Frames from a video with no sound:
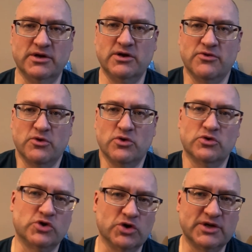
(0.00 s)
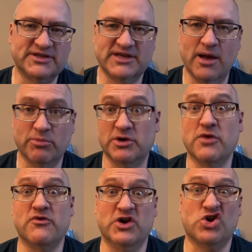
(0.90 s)
Another good example,
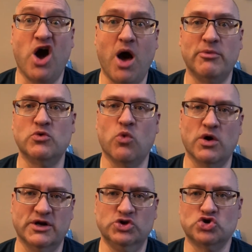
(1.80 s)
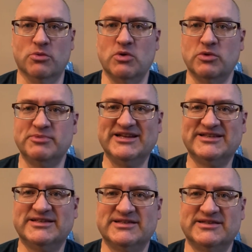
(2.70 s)
another very common word in German would be
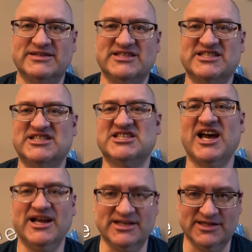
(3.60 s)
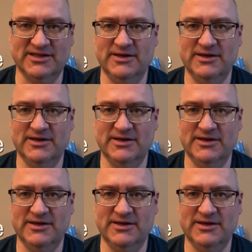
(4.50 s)
Zeit,